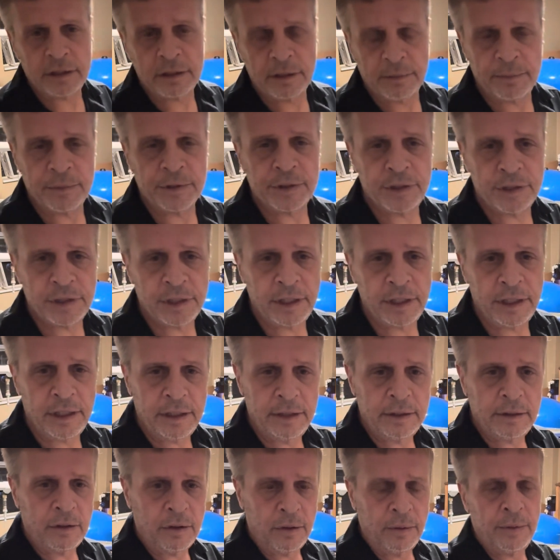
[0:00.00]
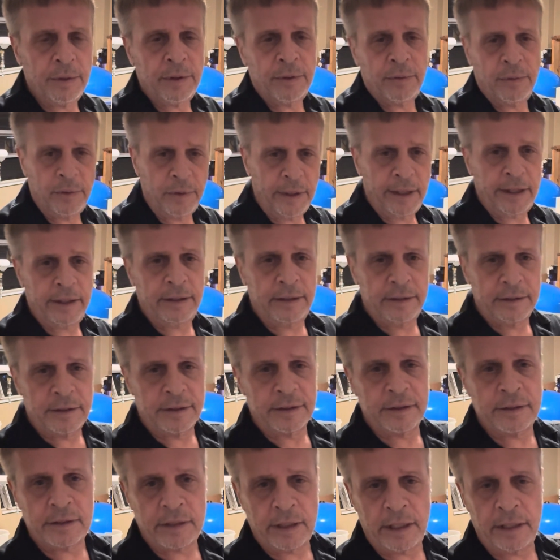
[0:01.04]
the machine, went into
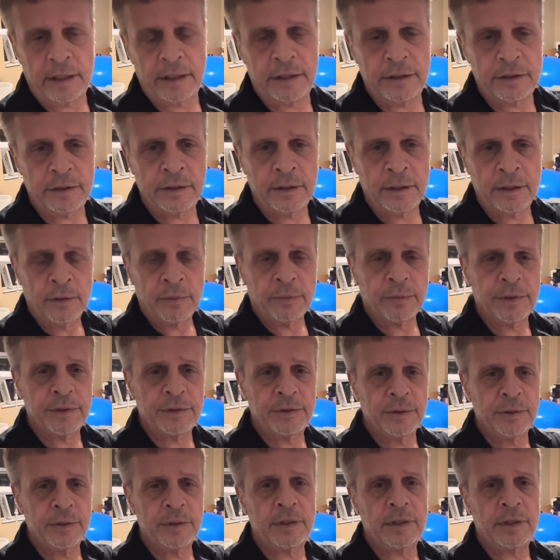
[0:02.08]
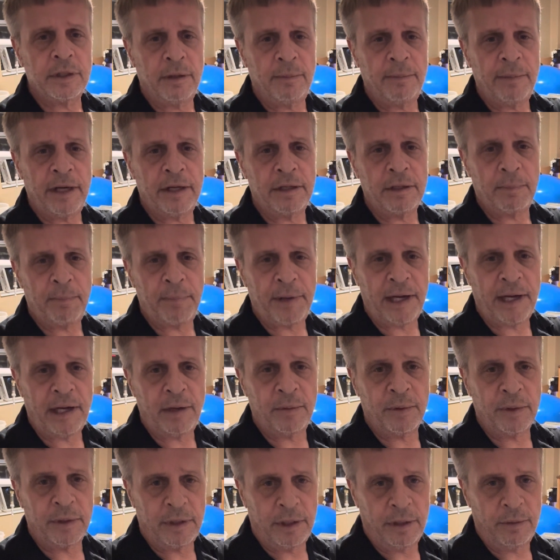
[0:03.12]
settings, reduce the amount of
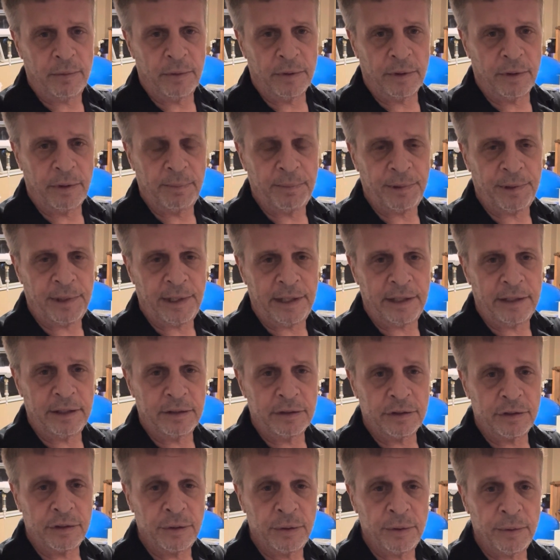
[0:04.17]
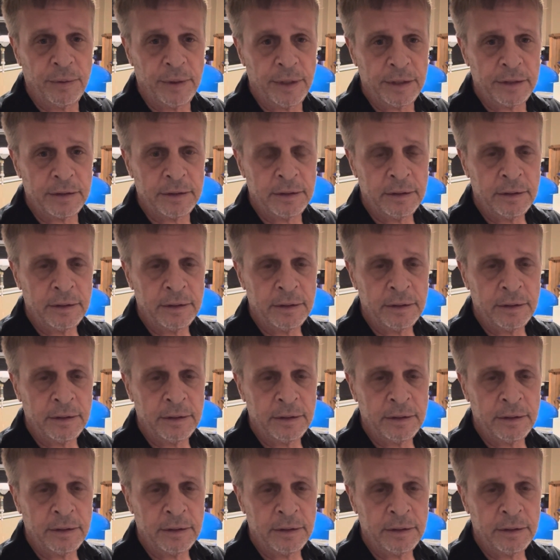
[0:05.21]
power that we're applying to it.